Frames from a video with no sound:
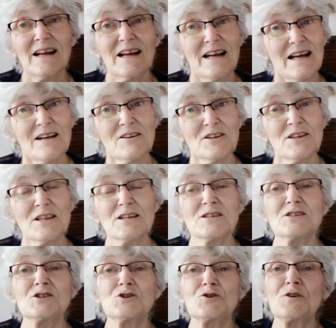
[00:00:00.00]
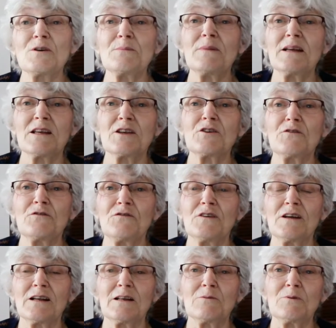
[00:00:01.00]
How did that story make you
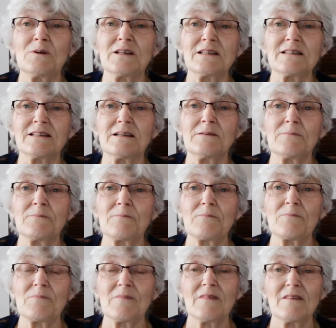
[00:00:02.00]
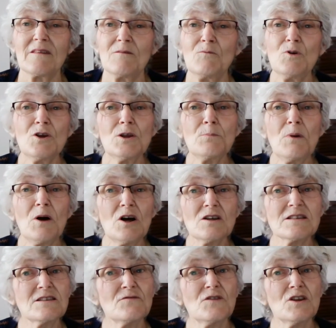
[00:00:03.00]
feel, I wonder? Were there
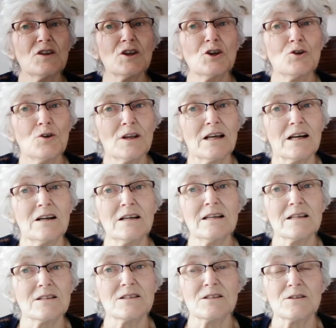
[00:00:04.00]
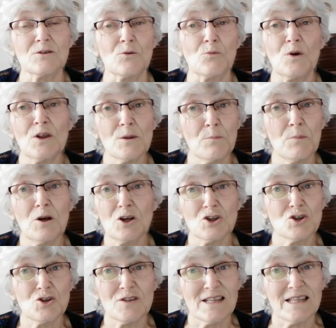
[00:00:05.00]
parts of it that you liked, or were there
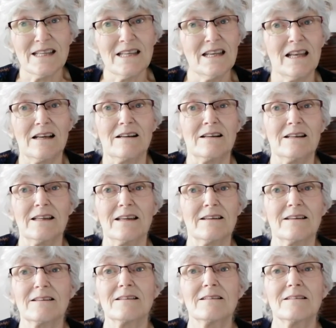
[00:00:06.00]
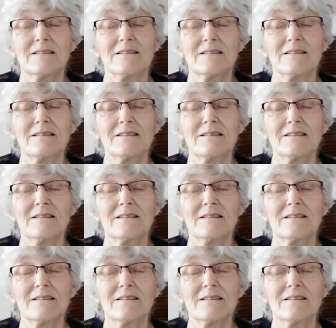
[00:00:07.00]
parts you didn't like?